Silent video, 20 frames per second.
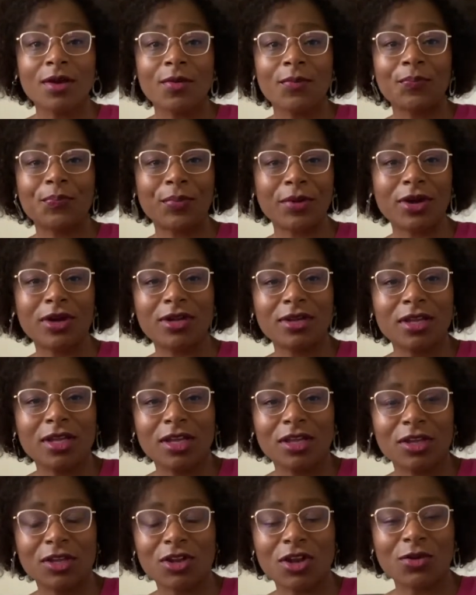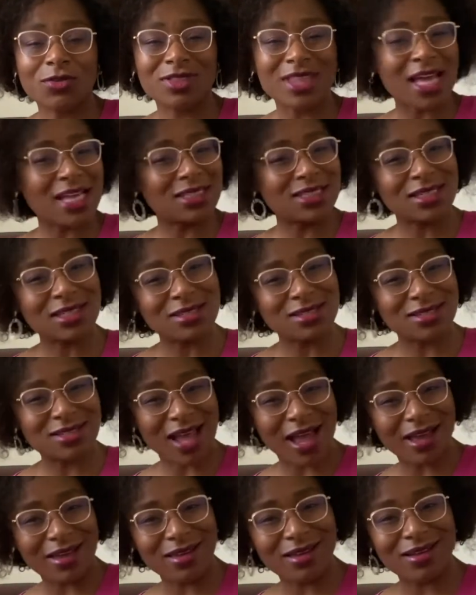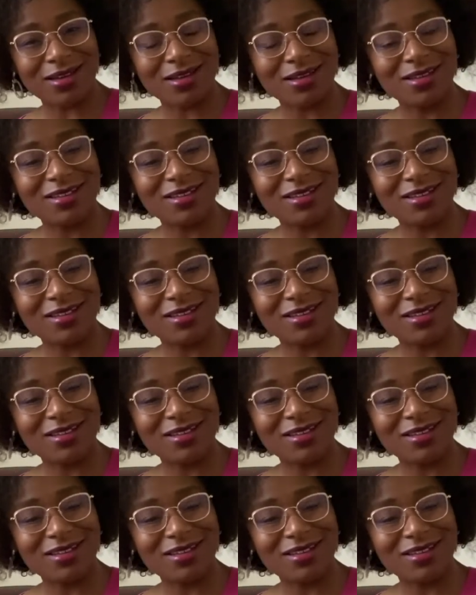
But, you know, that desire